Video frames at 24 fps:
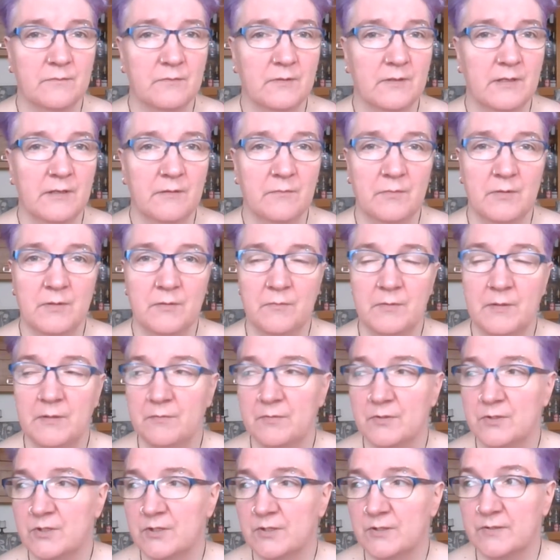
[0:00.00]
we
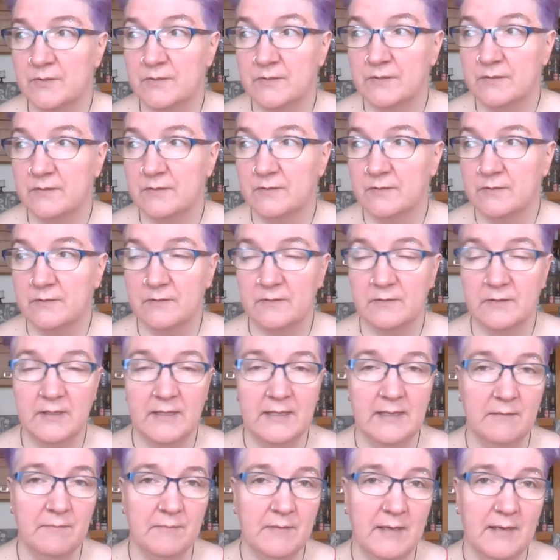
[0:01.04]
would just
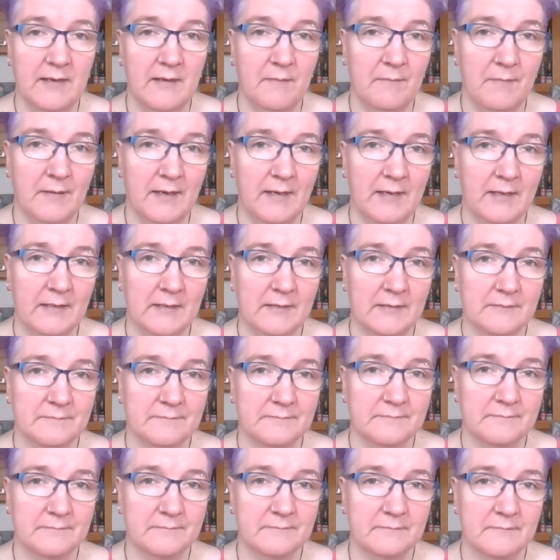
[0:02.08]
keep getting it back,
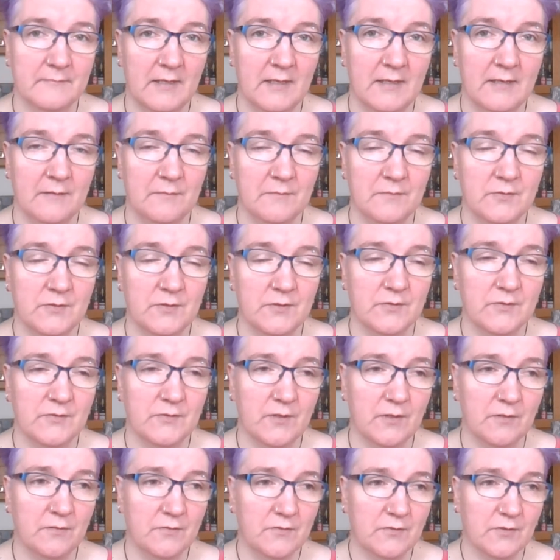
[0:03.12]
and it was just
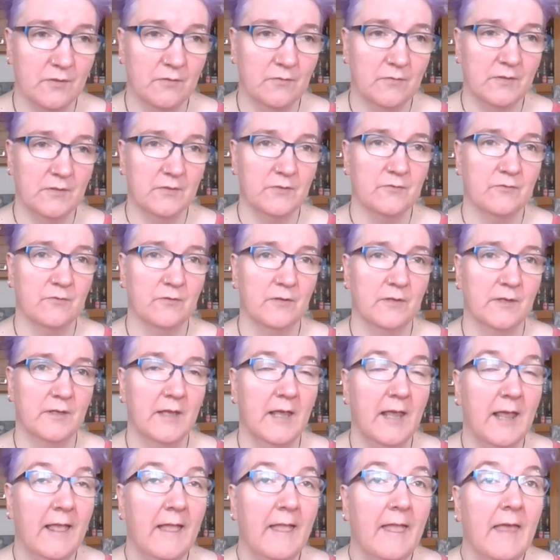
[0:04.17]
so soul destroying.
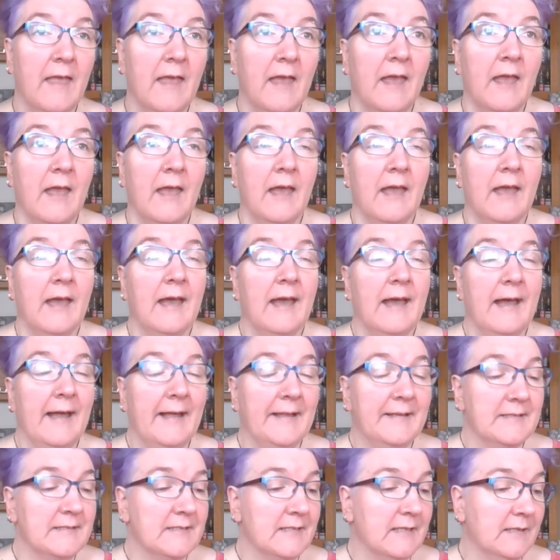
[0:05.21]

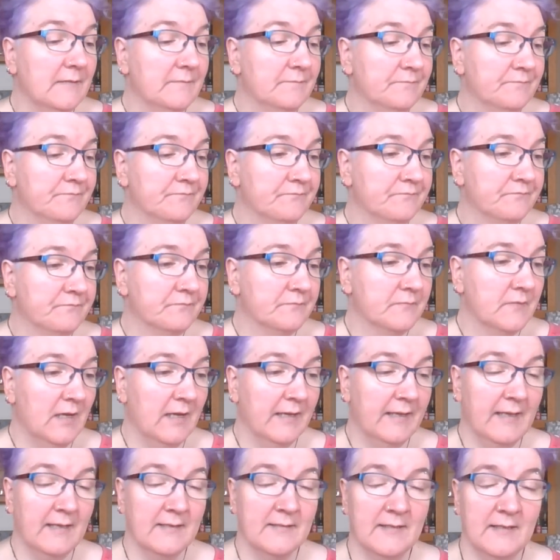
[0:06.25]
And I
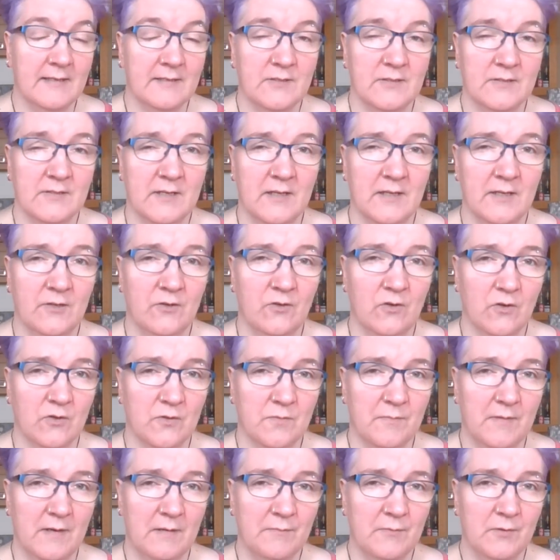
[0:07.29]
guess that's just kind of
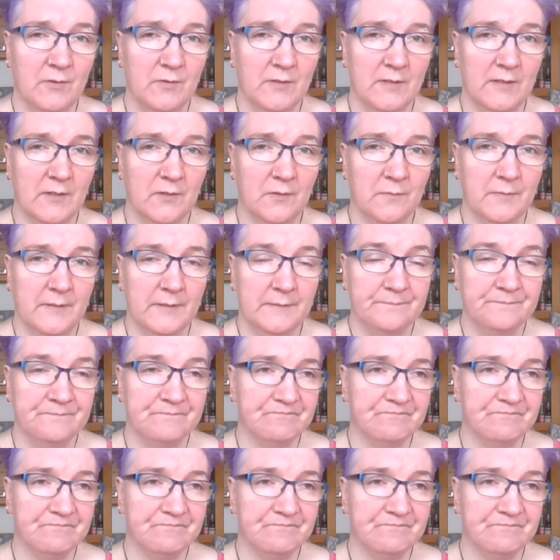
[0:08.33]
knocked my mood a little bit.